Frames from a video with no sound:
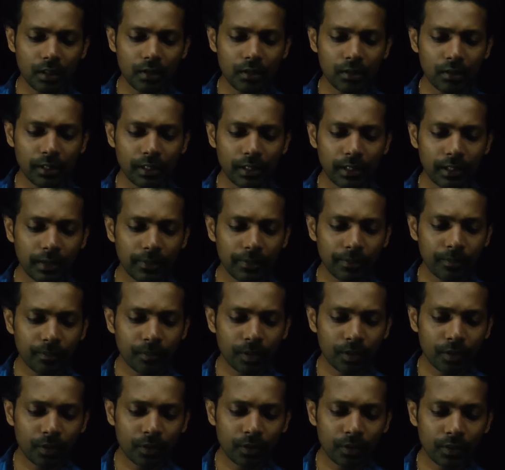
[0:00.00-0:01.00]
Okay,
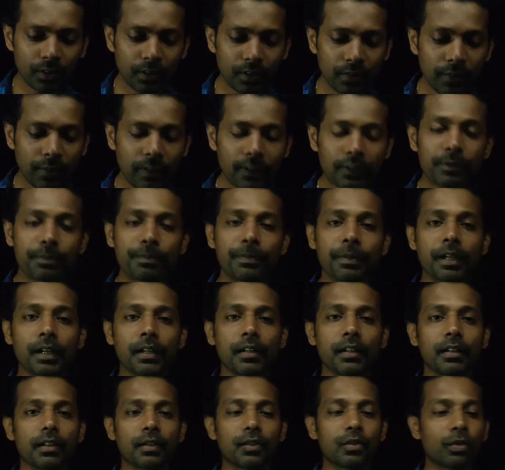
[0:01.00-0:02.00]
so this is the first
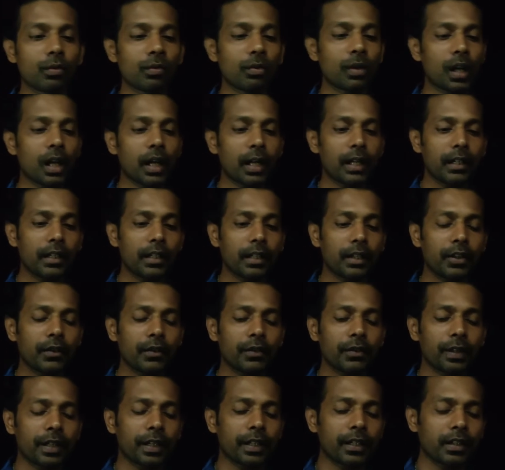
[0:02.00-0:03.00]
part. So I try
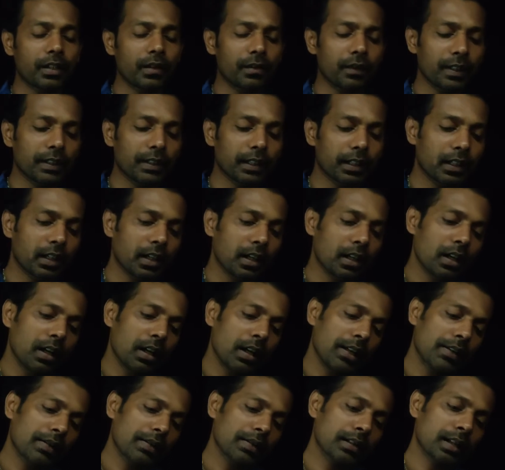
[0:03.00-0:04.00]
to find out whether
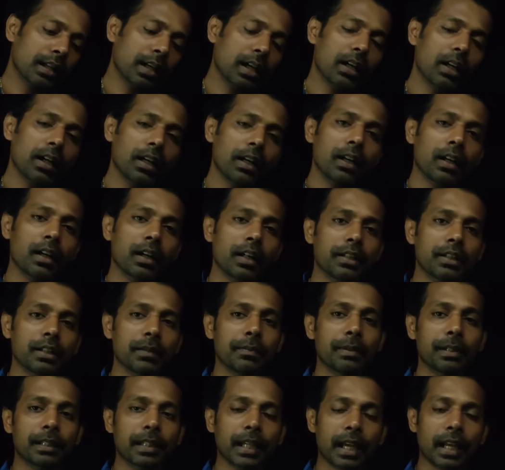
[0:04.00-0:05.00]
a straight line
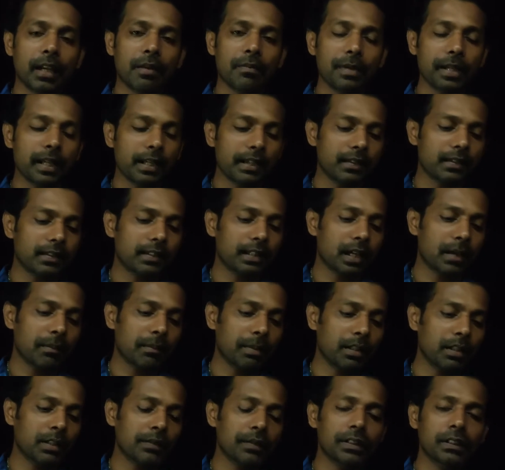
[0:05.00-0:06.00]
relationship can be
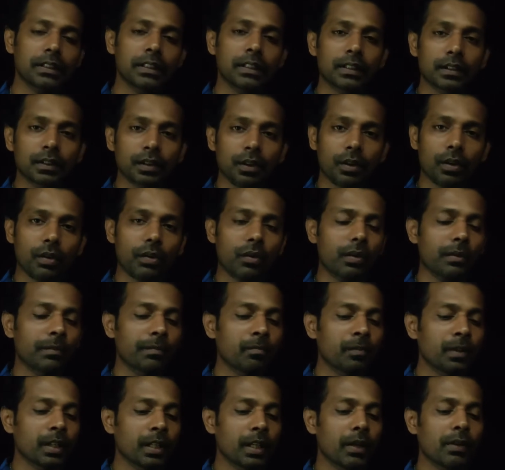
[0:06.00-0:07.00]
established with this or
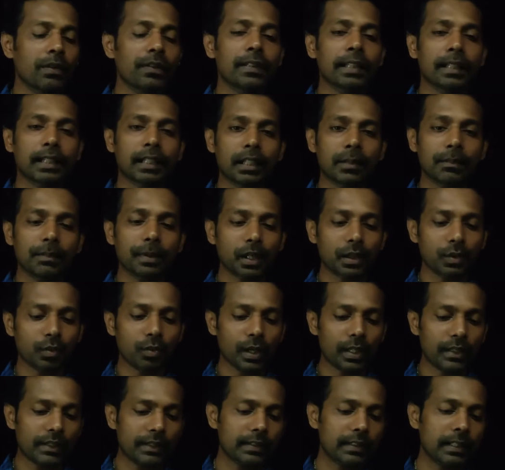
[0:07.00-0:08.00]
not. Now second part,
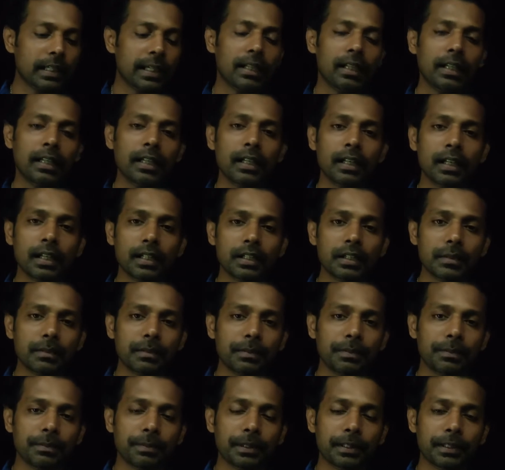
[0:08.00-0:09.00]
one straight line
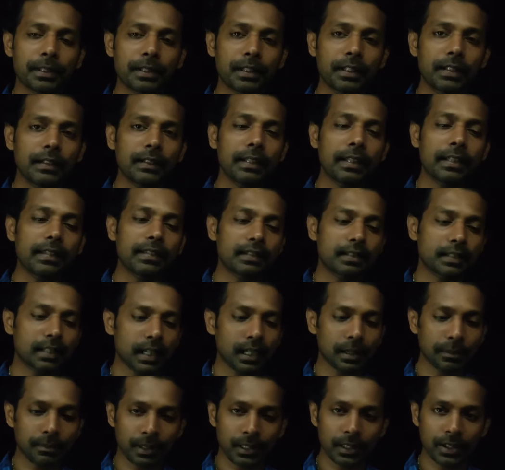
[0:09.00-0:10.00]
relationship is
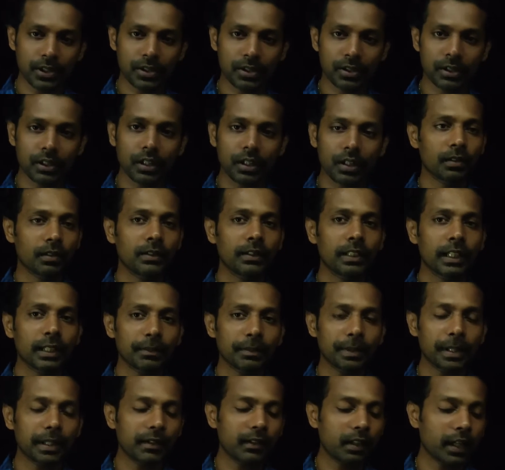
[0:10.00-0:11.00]
established, so
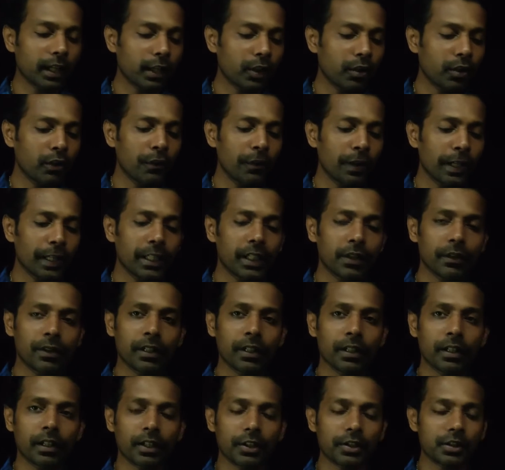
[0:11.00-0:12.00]
that means I could find
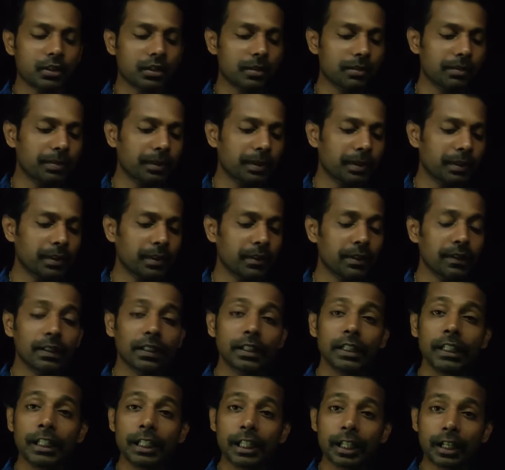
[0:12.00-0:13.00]
out a relationship with
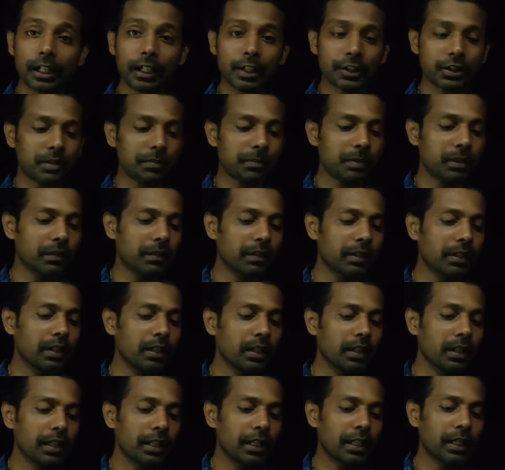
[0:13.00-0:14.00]
a linear relationship
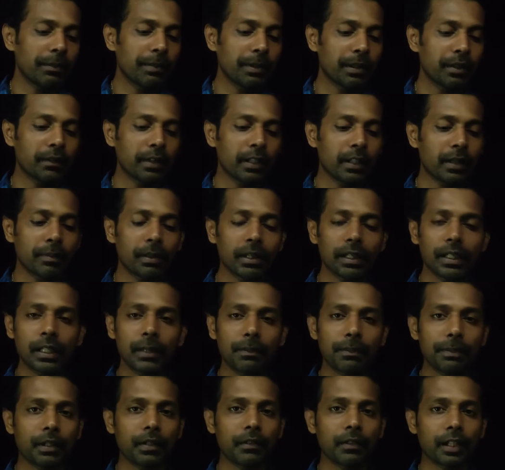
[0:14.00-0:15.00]
between independent variable
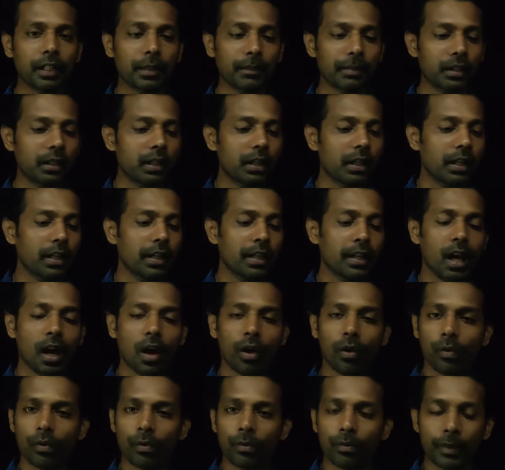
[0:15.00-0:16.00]
and dependent variable.
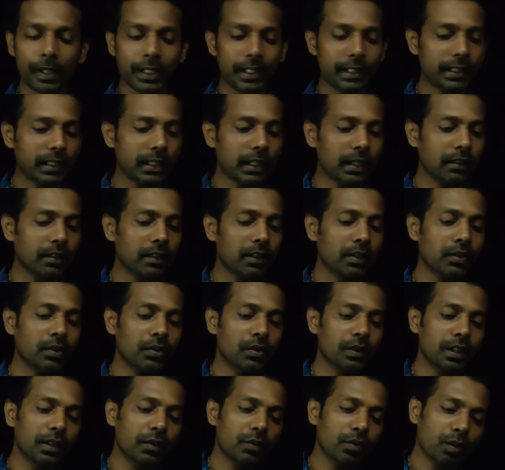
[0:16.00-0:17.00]
Now my task is
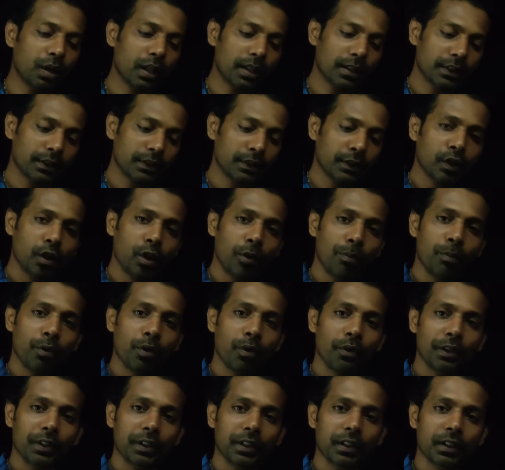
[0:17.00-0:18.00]
to see what's the
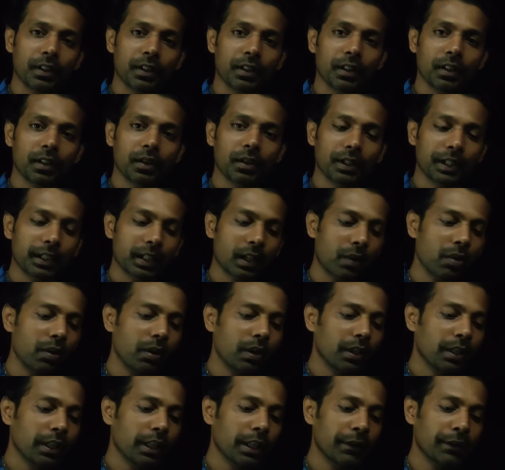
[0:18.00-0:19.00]
slope of it. Okay,
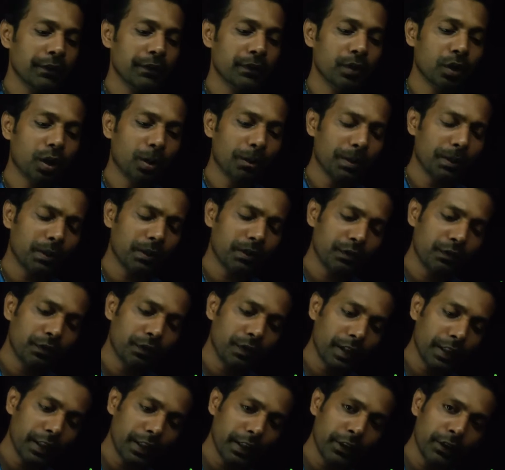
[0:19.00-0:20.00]
now if slope is
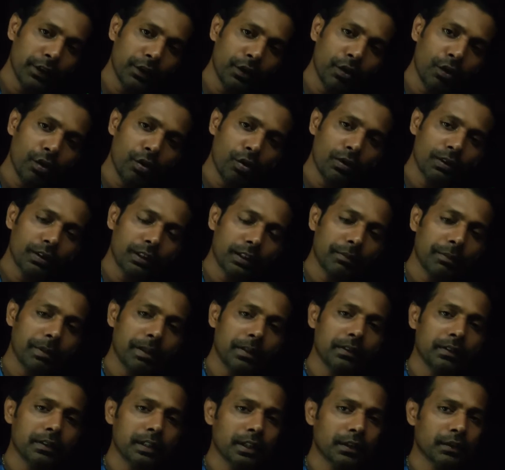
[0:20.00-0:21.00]
very low, that
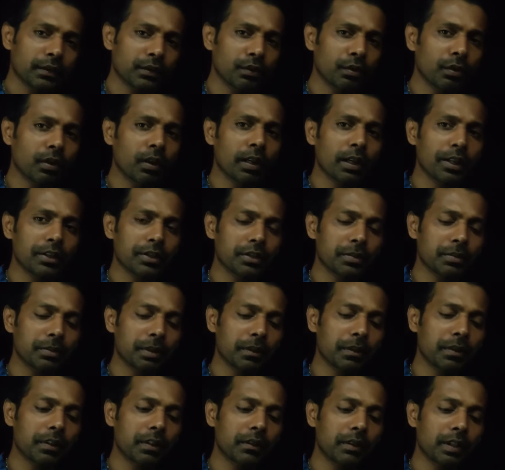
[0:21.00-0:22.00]
means there is no relationship
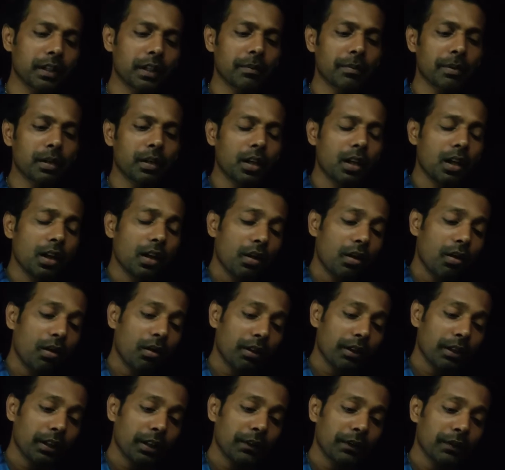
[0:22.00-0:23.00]
between the variable,
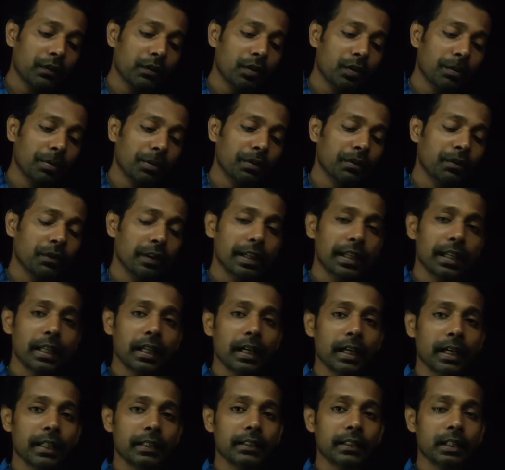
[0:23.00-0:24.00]
or if slope is
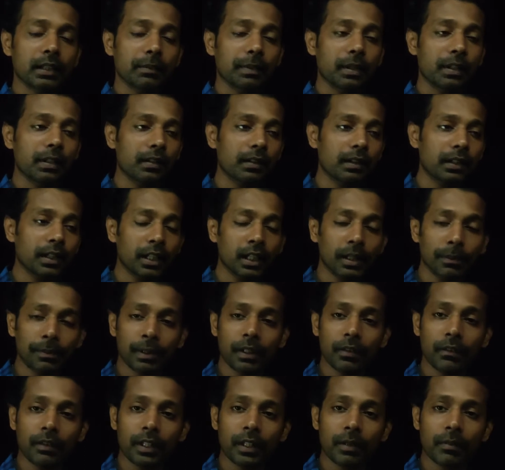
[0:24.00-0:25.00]
very high, that means
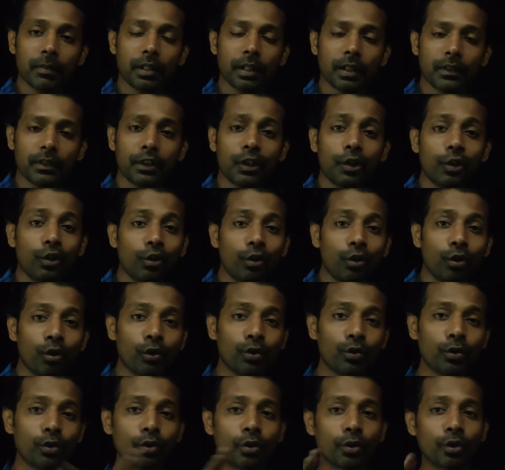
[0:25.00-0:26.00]
independent variable has a
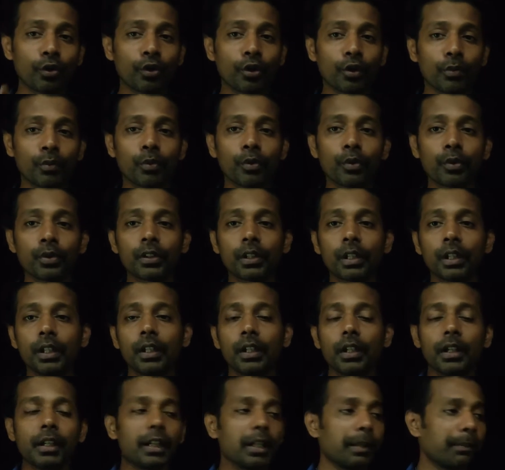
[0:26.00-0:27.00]
lot to contribute to
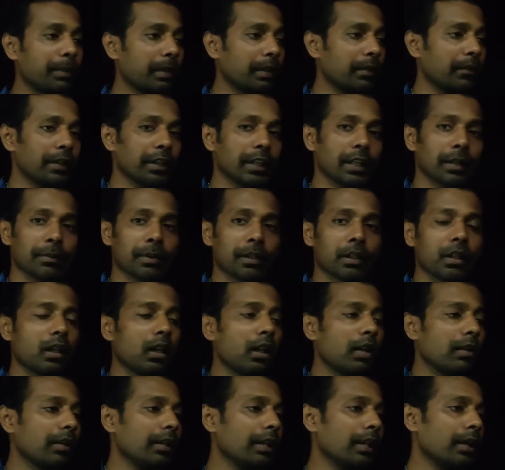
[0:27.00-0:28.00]
the dependent variable.
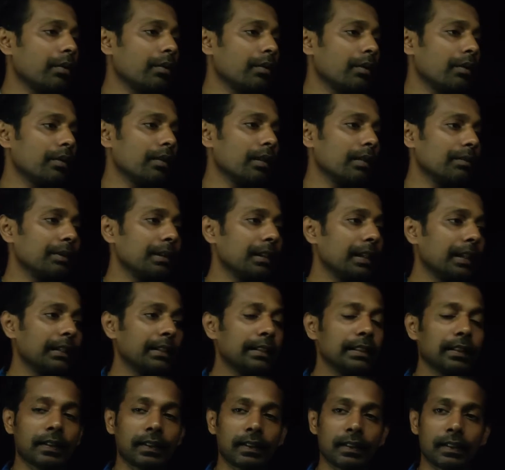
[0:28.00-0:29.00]
Okay, now something
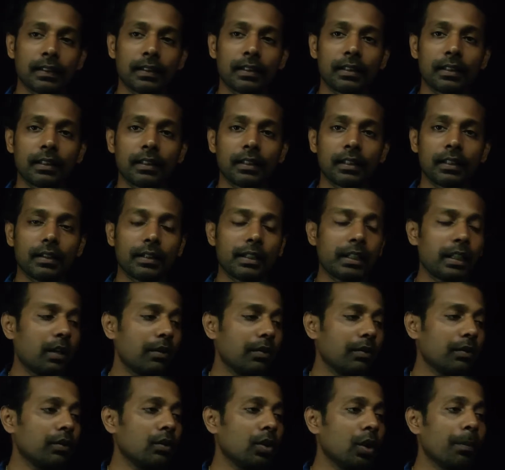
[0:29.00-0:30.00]
like this. Okay,
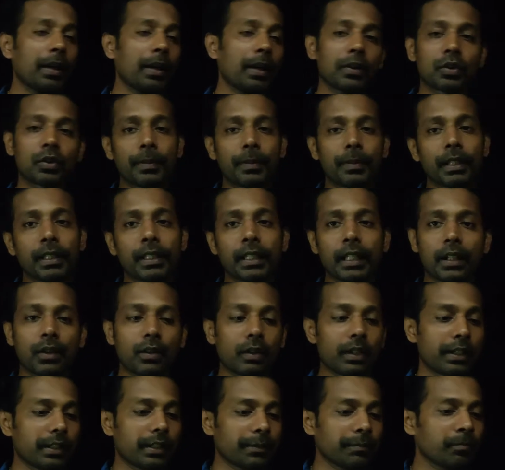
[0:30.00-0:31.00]
now slope has to be
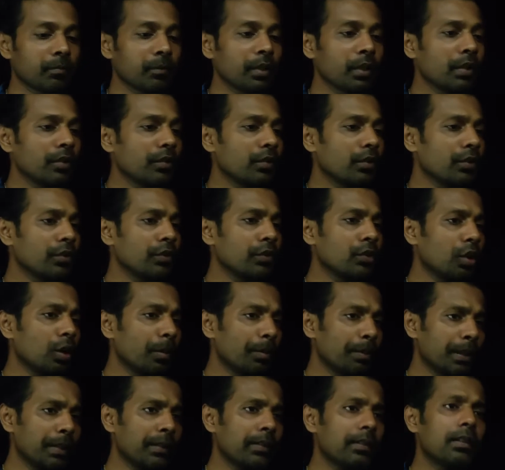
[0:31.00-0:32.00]
calculated. So
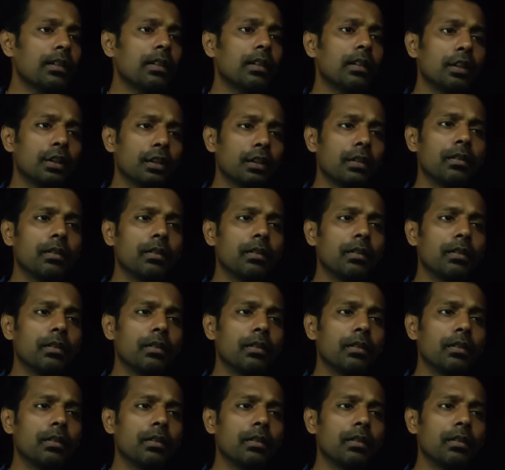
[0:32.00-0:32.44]
slope is